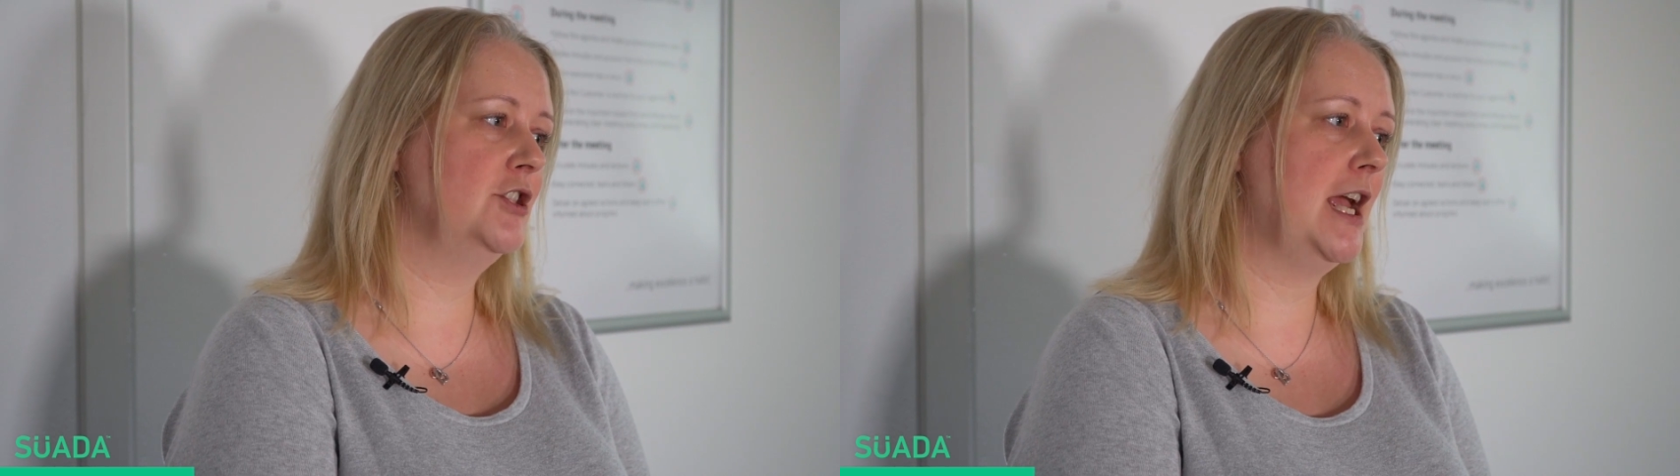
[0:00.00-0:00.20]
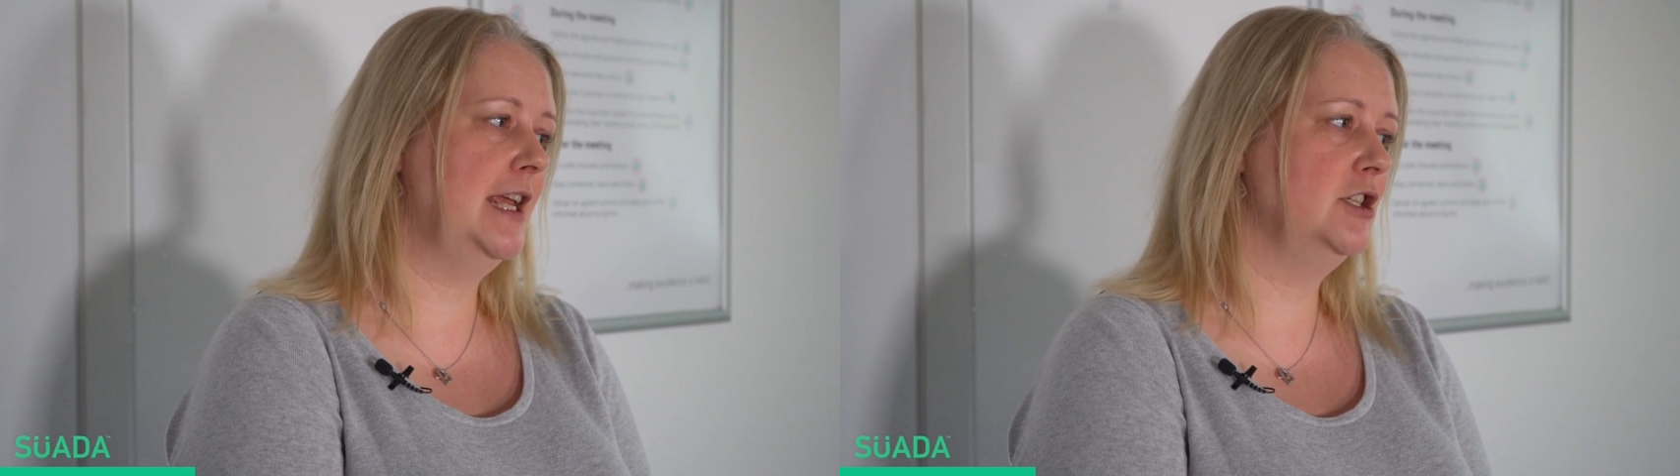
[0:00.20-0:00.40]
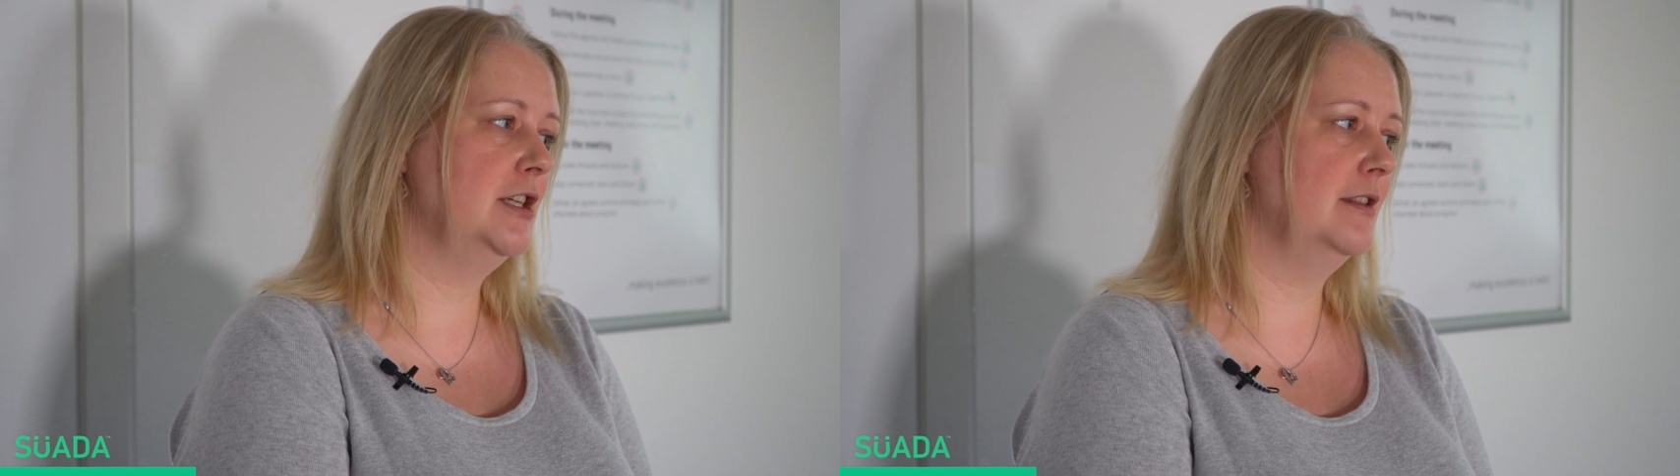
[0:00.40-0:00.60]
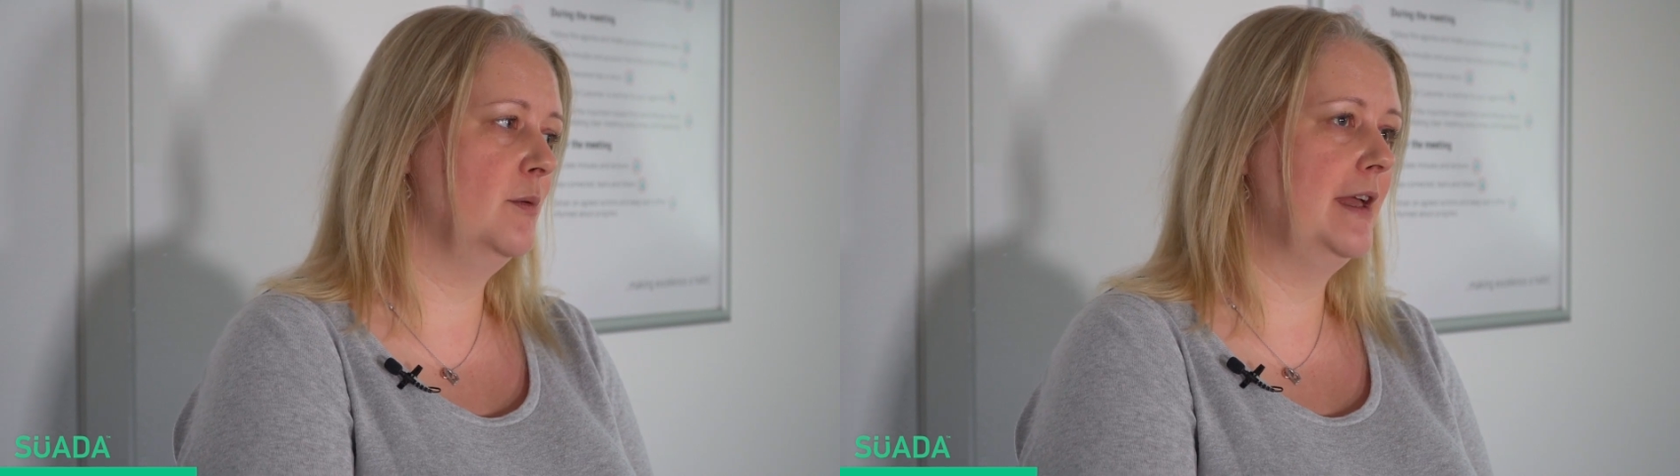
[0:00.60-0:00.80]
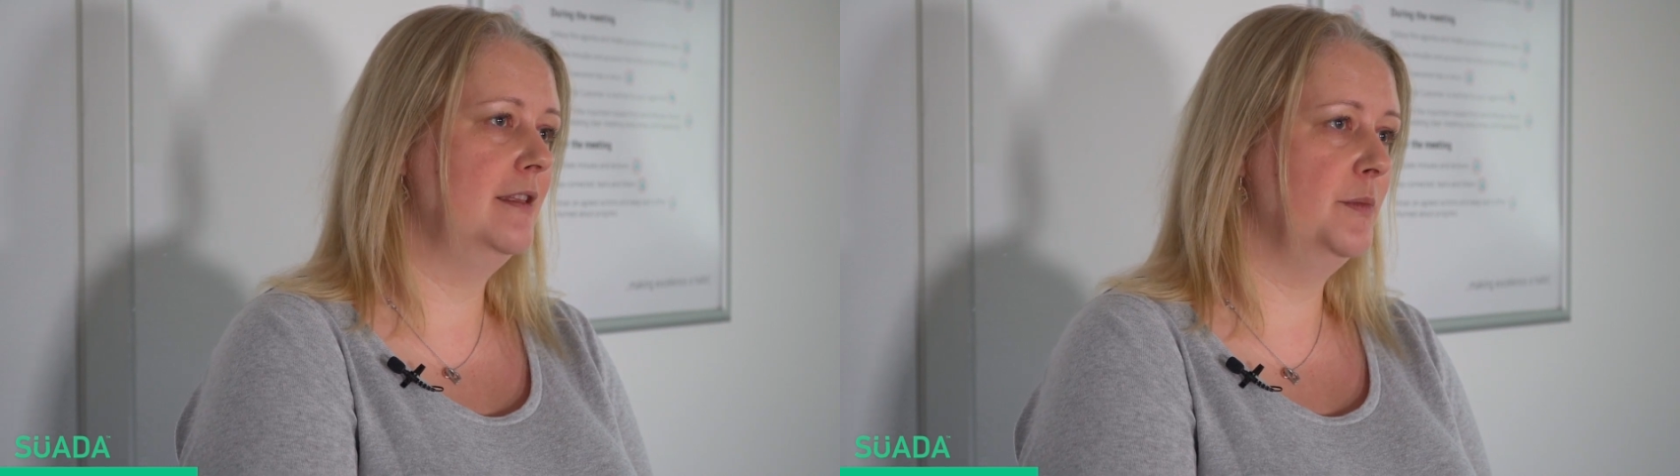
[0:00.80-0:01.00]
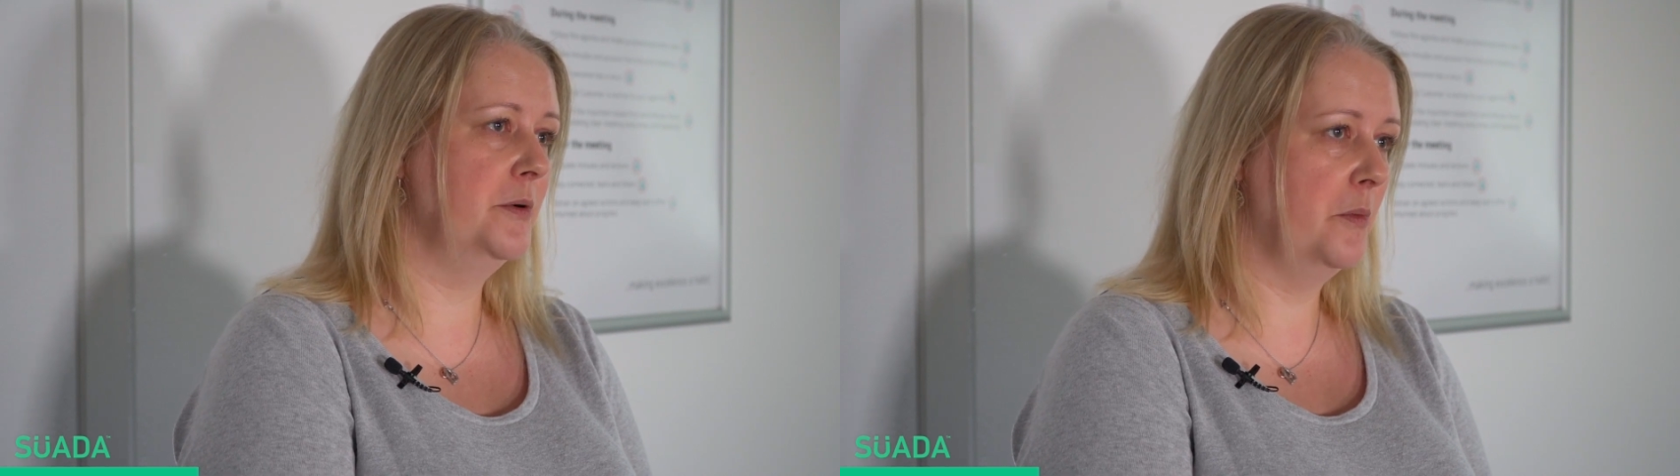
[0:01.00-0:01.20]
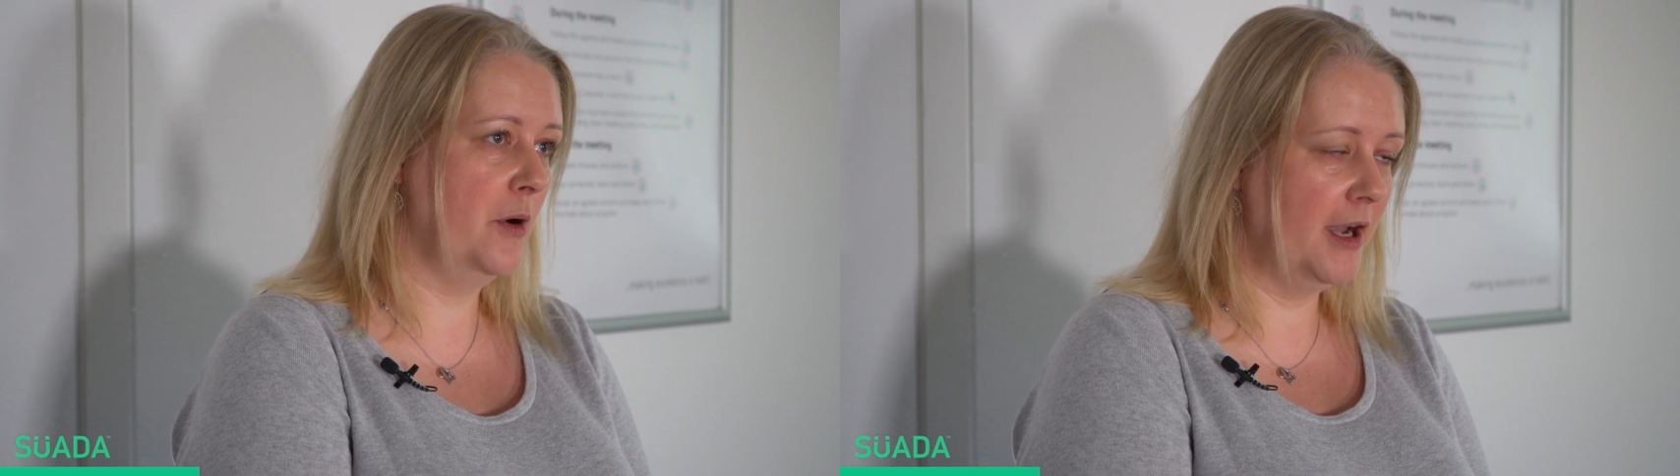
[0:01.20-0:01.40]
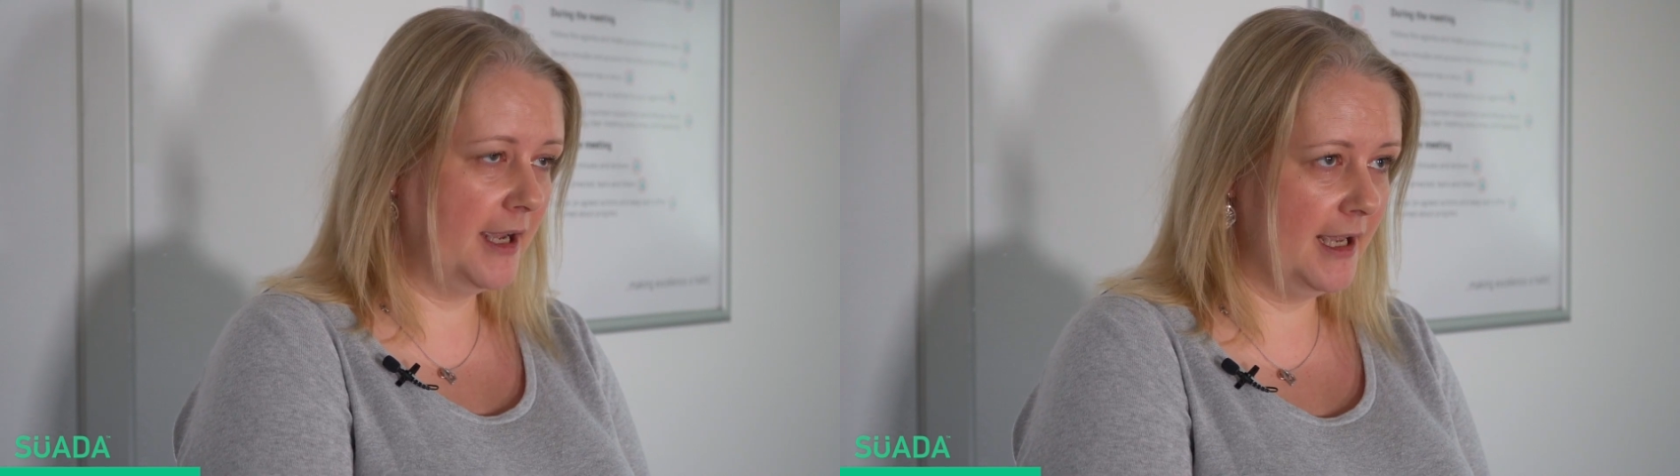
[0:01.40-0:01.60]
changing the way that we were
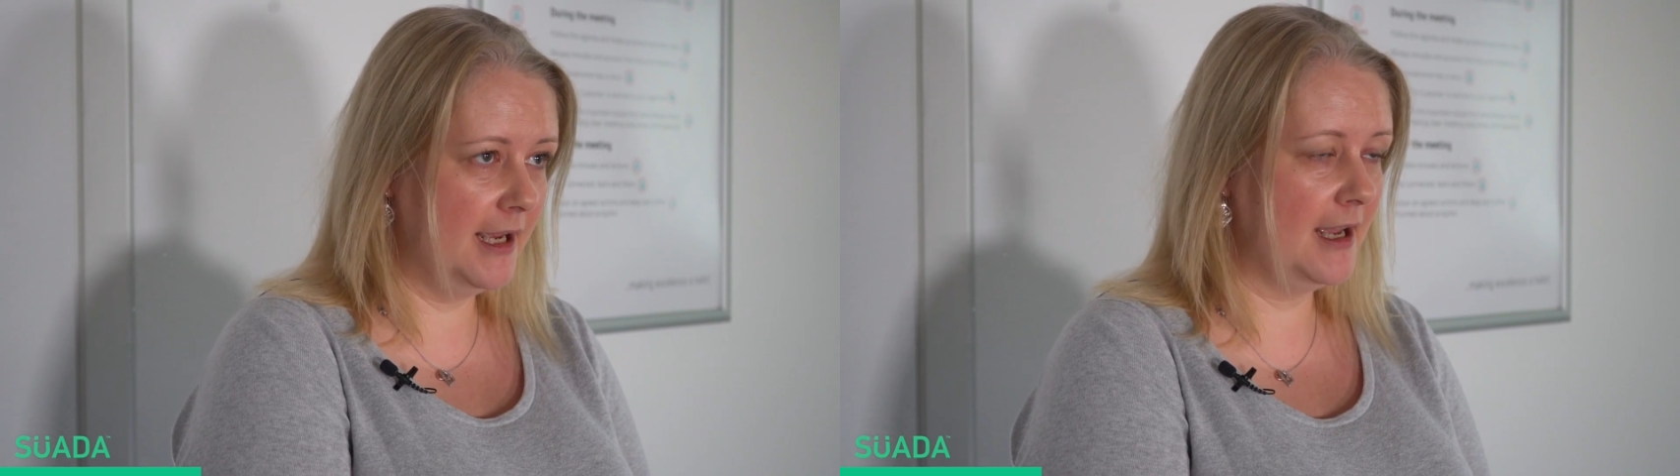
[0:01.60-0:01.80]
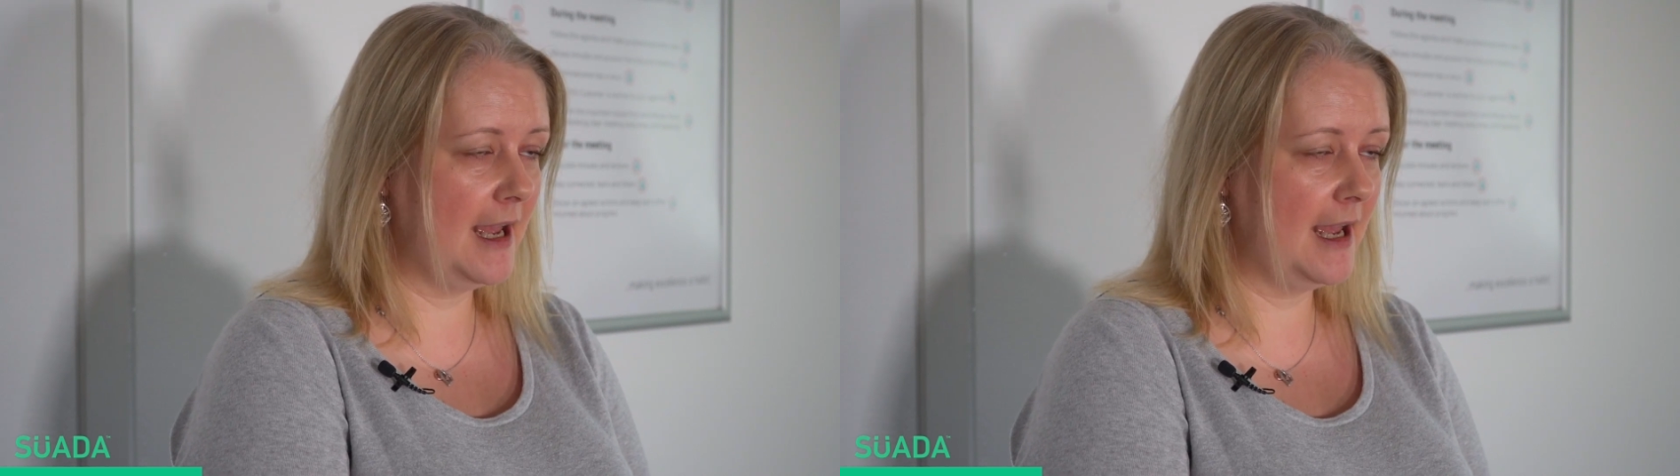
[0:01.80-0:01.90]
working